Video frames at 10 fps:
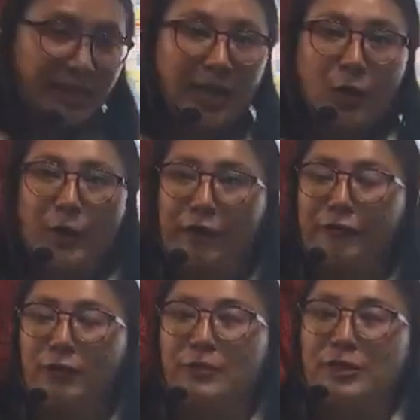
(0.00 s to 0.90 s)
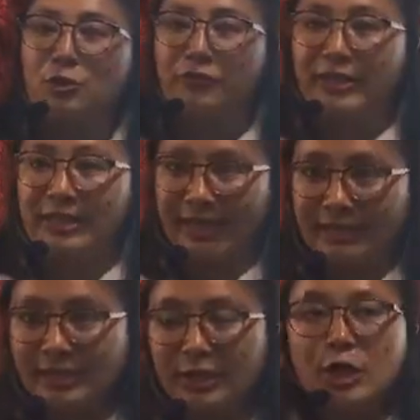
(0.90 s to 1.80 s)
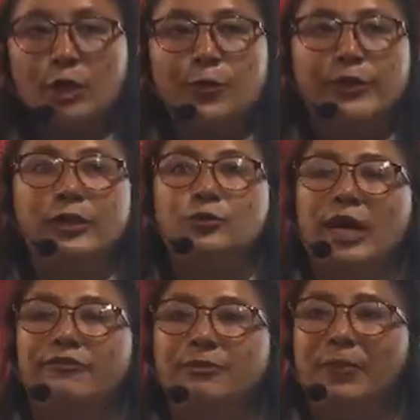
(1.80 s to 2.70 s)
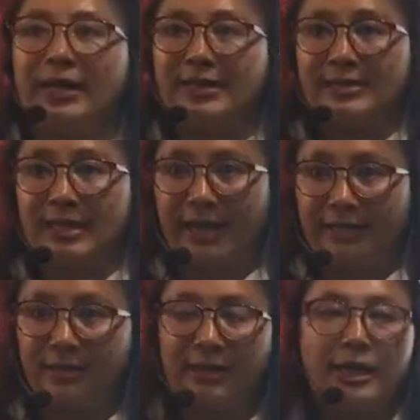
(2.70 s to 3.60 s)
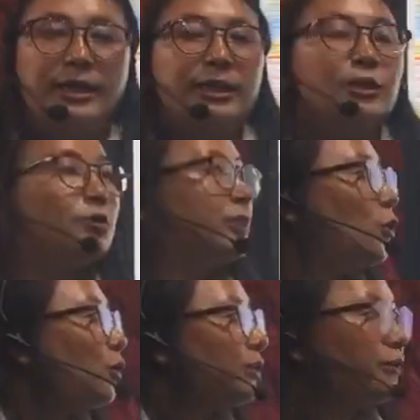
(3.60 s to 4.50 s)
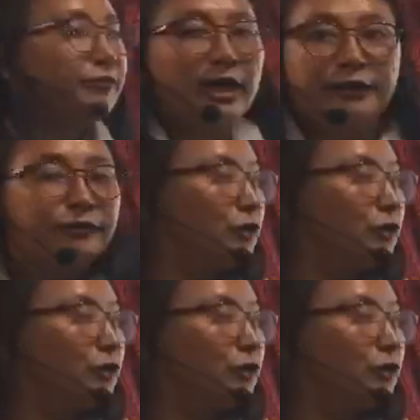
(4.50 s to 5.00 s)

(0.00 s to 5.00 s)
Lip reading: away from this COVID-19, we need to have a balanced diet, including all the 5 food